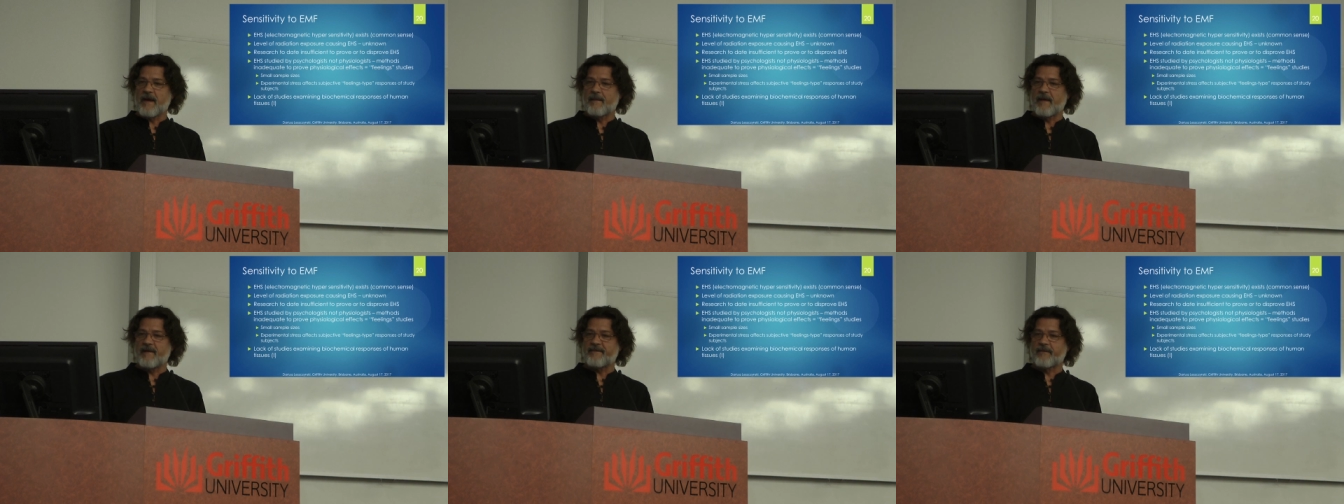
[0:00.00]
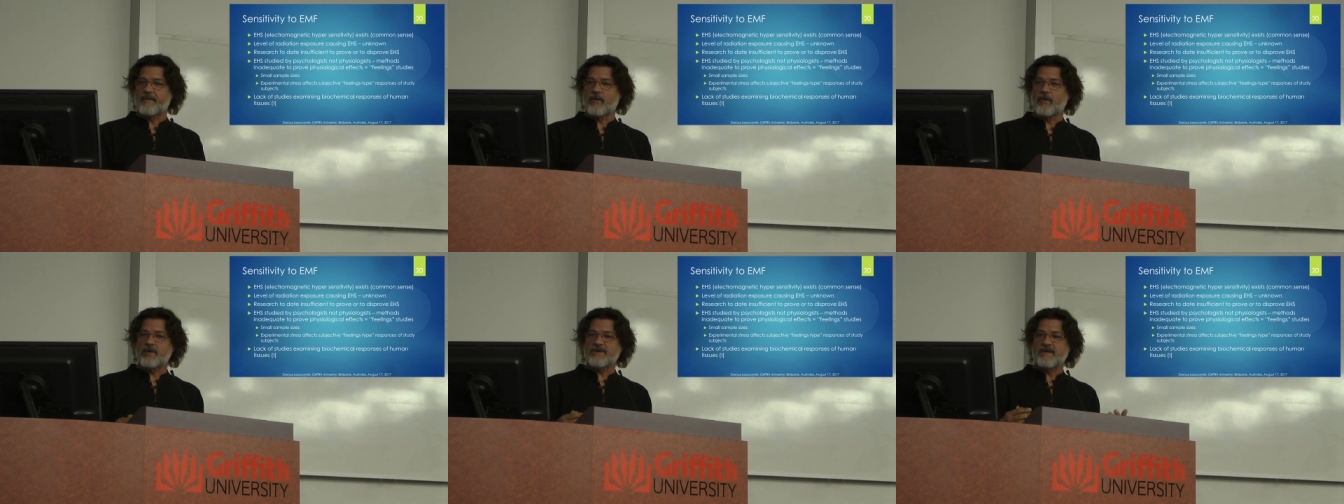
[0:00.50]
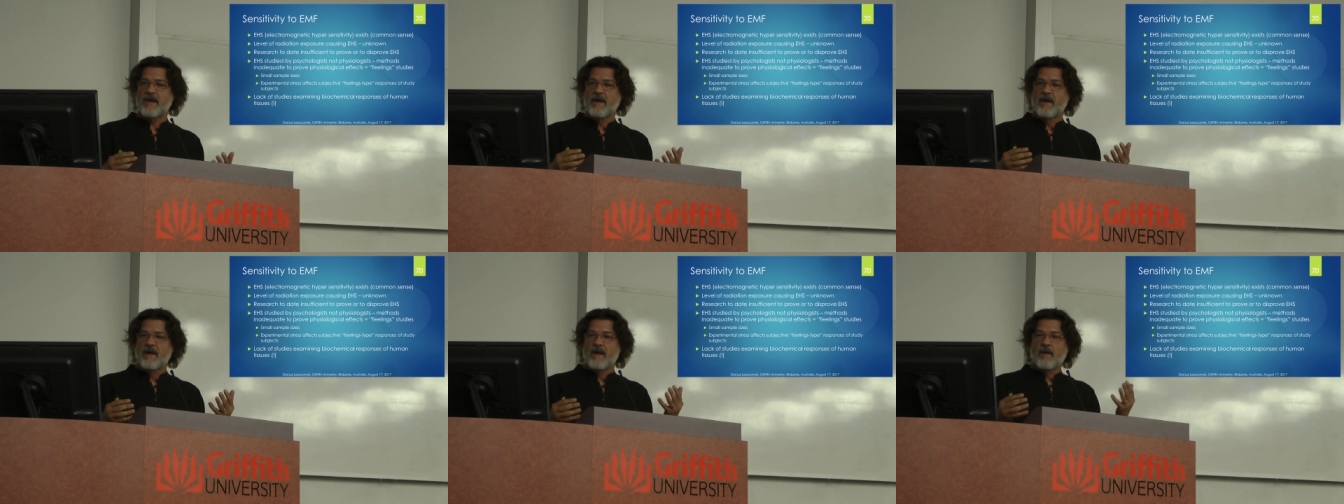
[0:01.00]
EMF, of
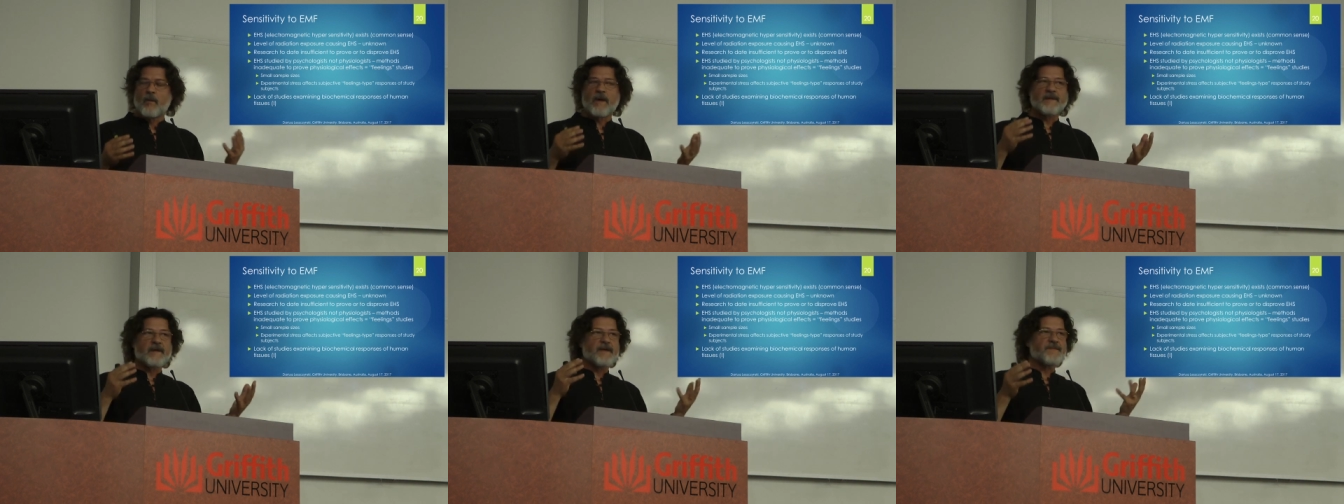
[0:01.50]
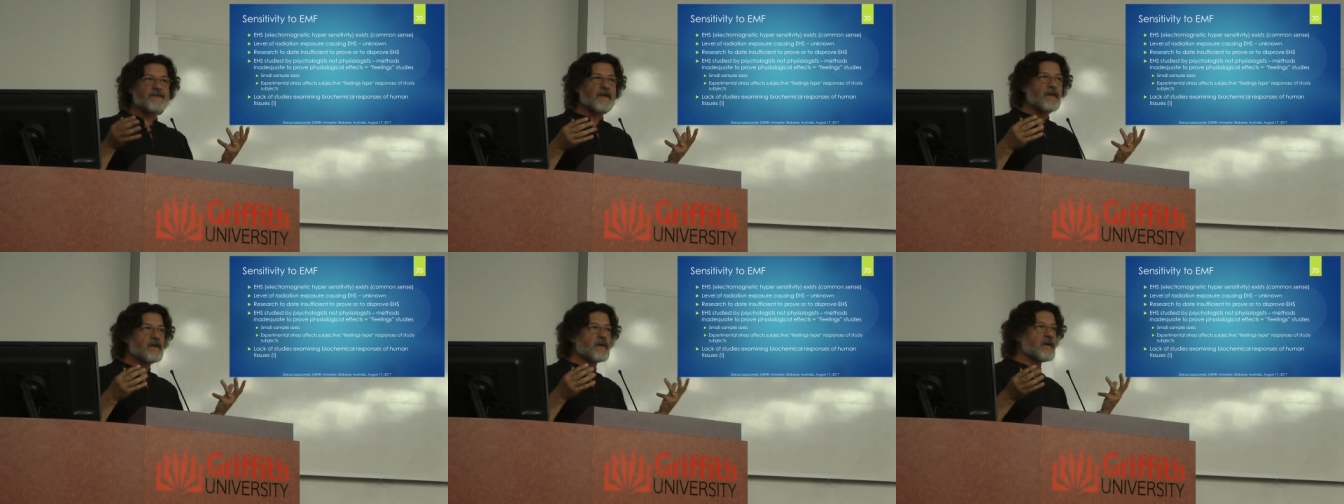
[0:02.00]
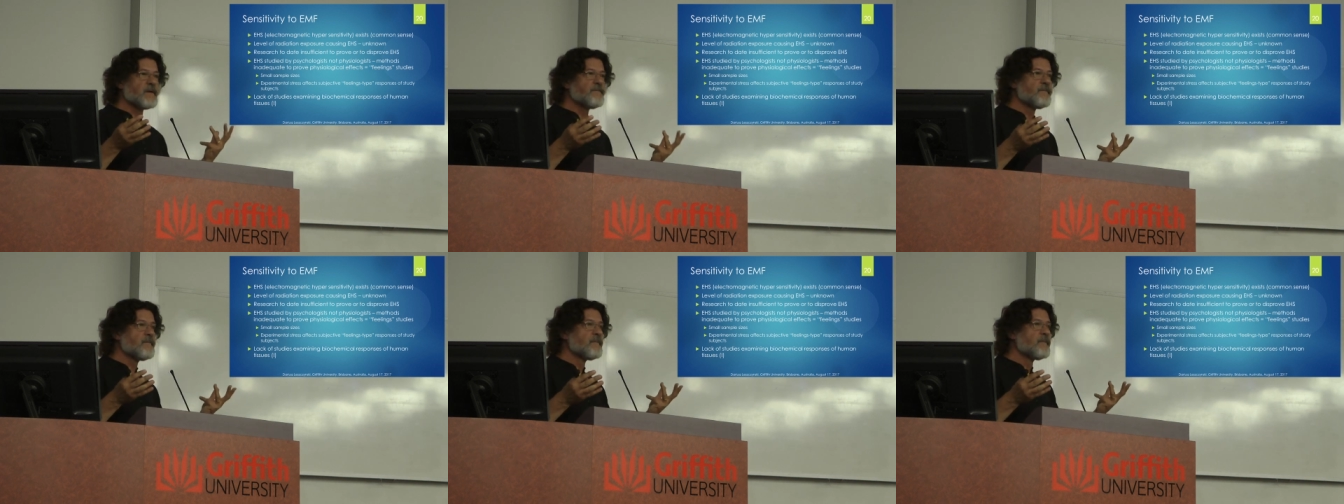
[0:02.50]
course, one can think
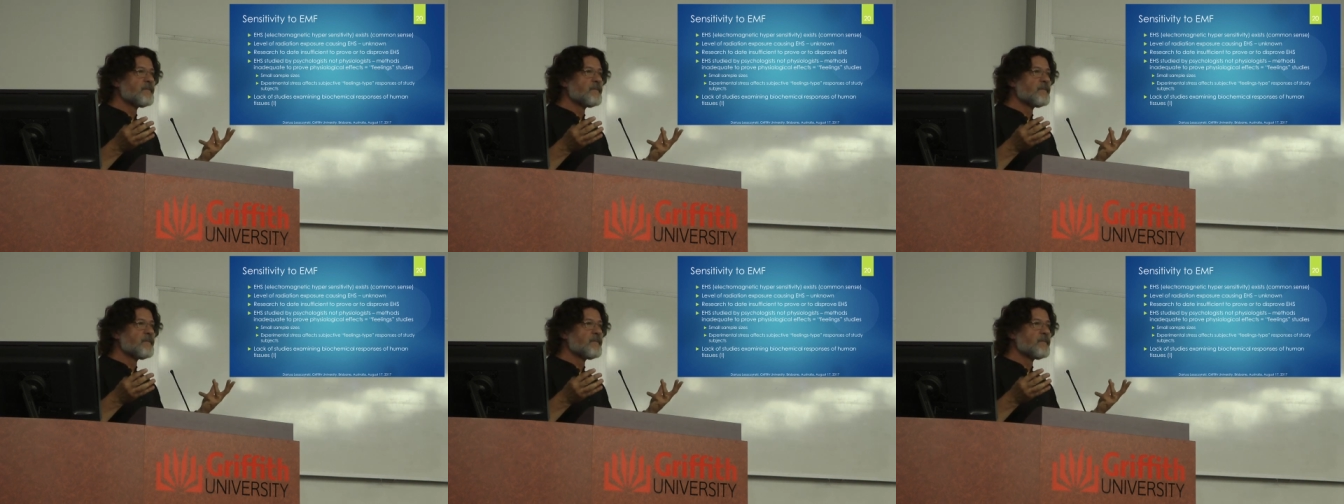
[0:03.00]
uh,